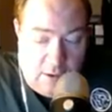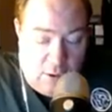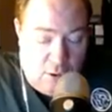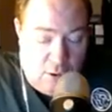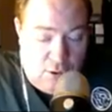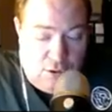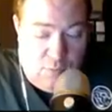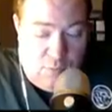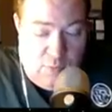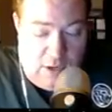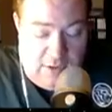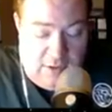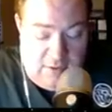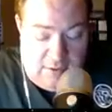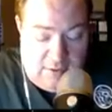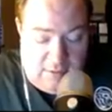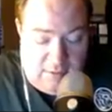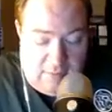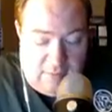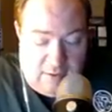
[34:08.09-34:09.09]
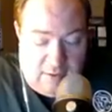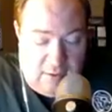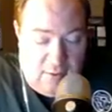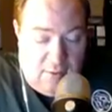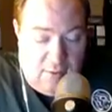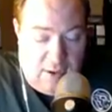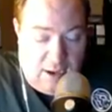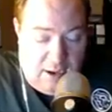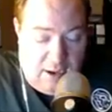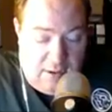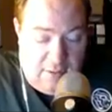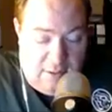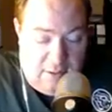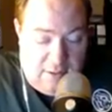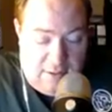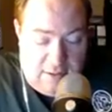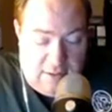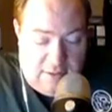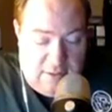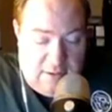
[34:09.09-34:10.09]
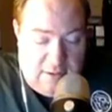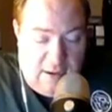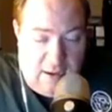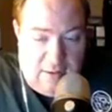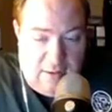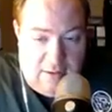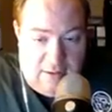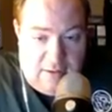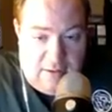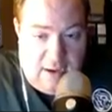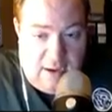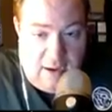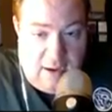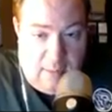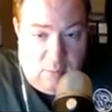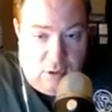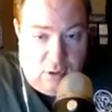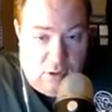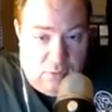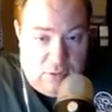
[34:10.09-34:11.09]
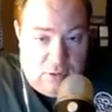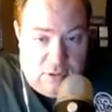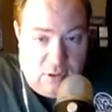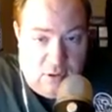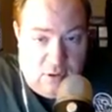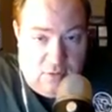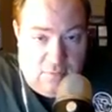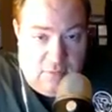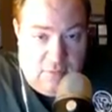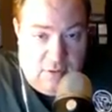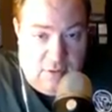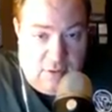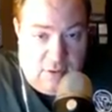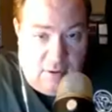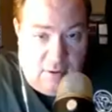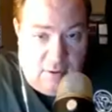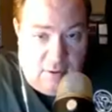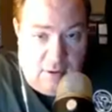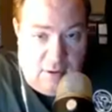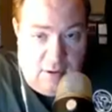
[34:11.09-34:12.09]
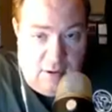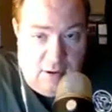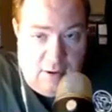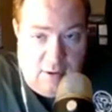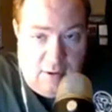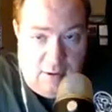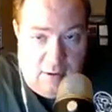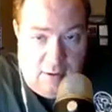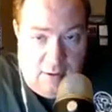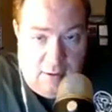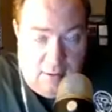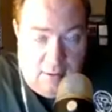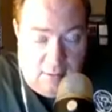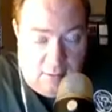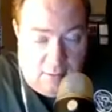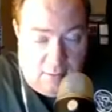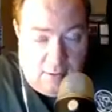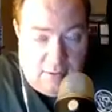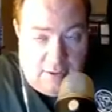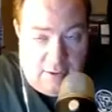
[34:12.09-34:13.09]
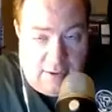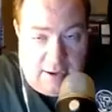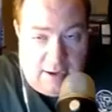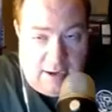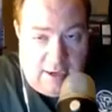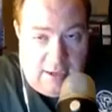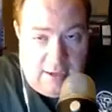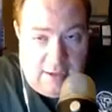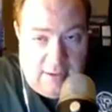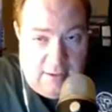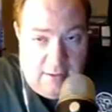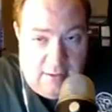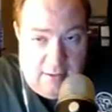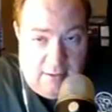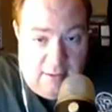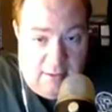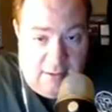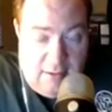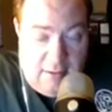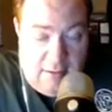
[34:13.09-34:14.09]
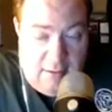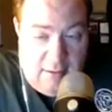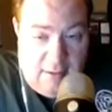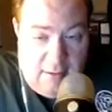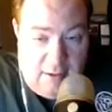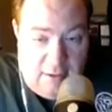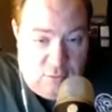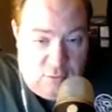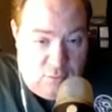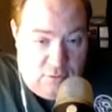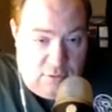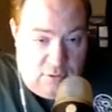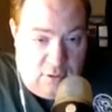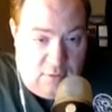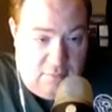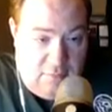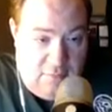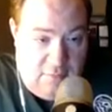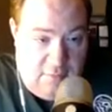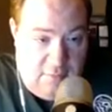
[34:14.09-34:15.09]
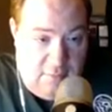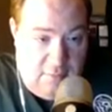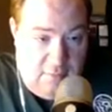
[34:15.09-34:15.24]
You just basically say, okay, this is the side I'm going to resolve on the card or on the die. It's resolved.